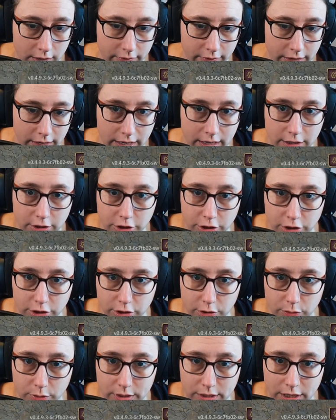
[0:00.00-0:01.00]
Then I can just
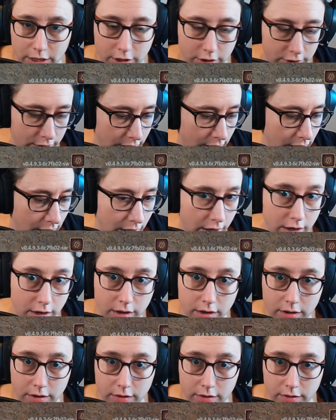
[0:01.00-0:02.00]
do stairs
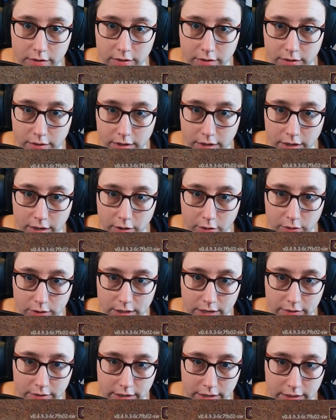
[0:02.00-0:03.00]
here and go
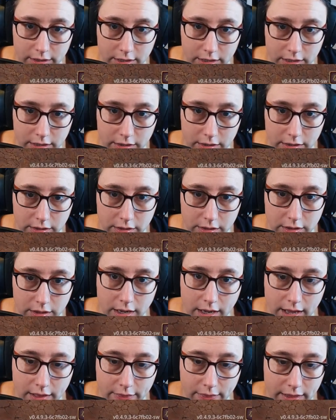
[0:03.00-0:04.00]
down like this.
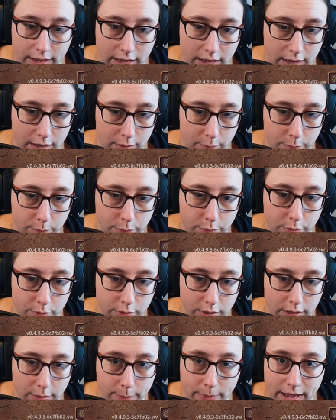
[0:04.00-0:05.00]
And then
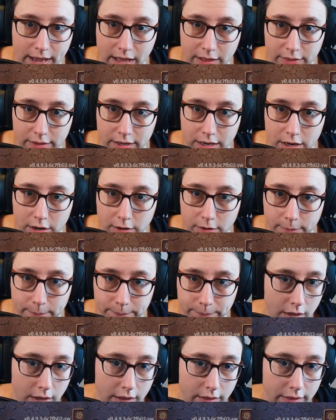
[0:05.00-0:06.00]
put a path here
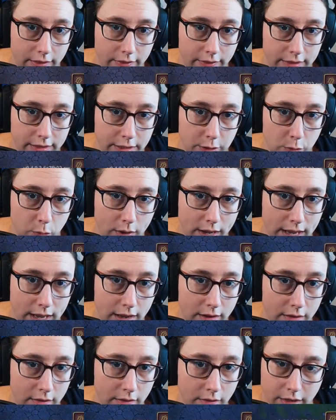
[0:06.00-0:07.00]
and then this
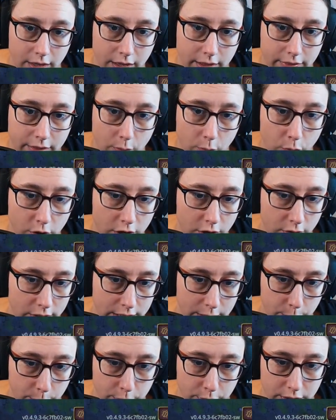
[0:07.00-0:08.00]
way. And then we're
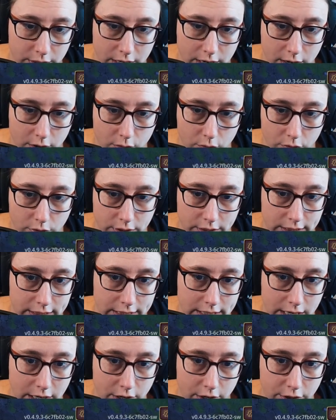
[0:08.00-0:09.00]
going to put down
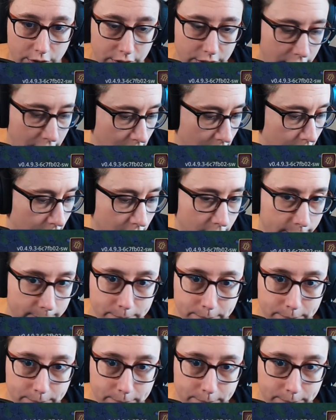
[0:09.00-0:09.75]
stairs here.